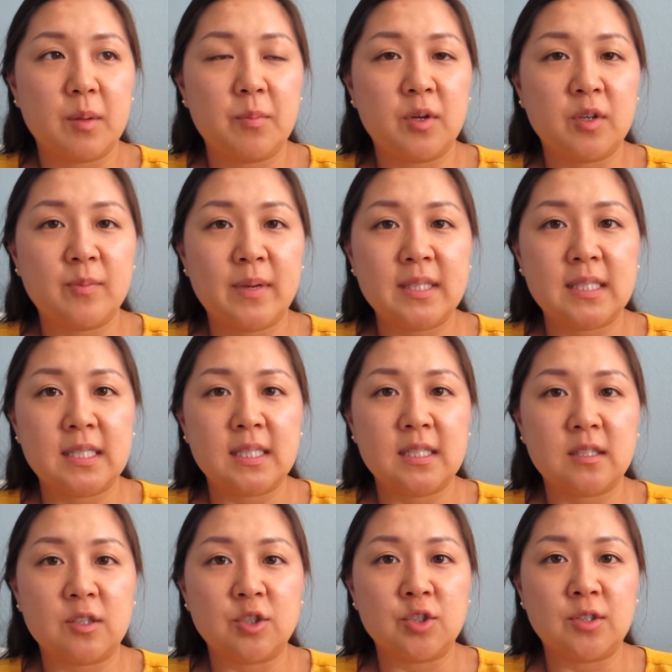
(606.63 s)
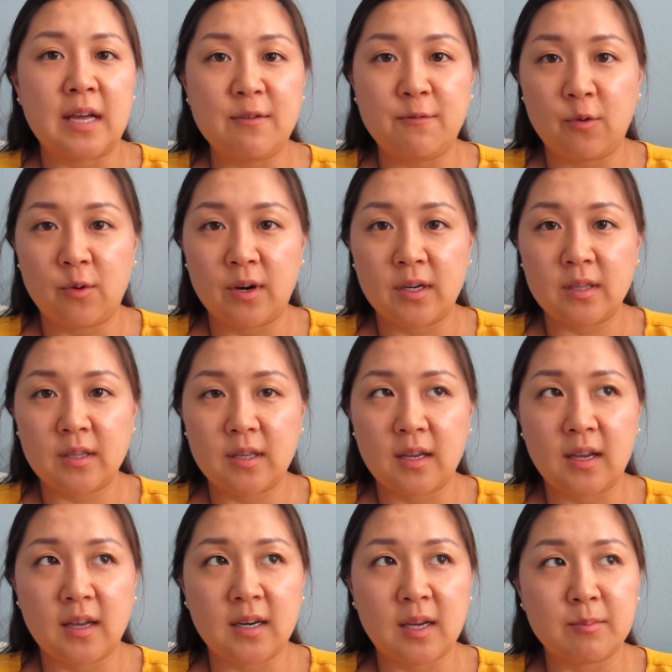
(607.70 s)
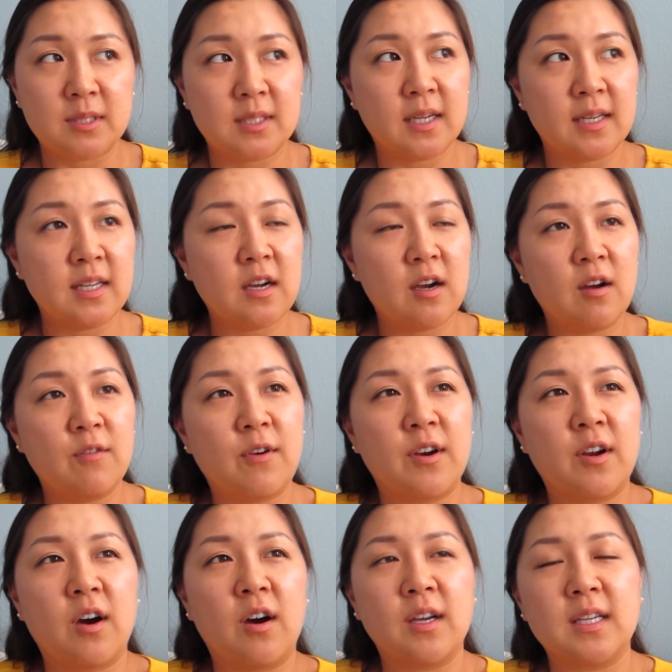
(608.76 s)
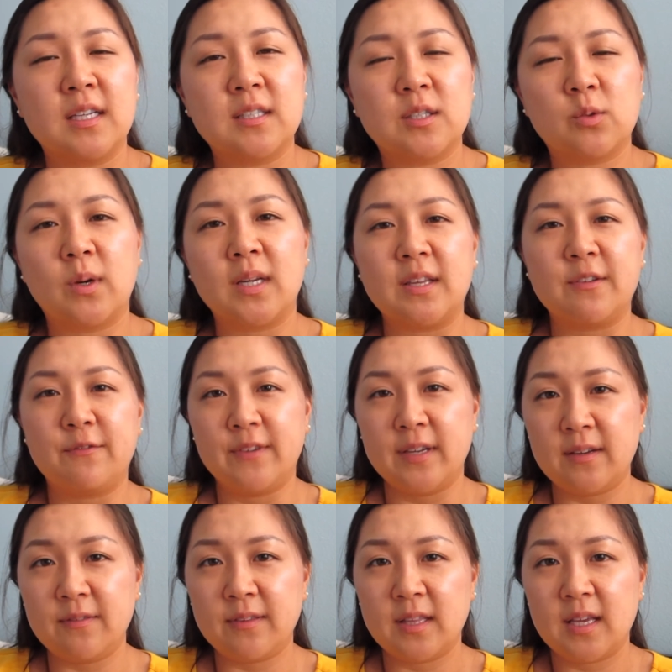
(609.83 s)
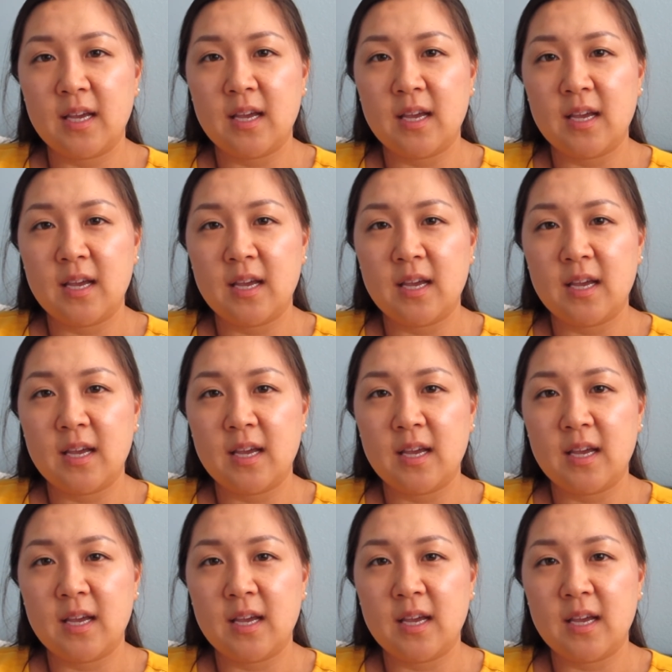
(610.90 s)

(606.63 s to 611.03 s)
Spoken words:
booked my tickets on July 4th and I'm setting off on August 25th.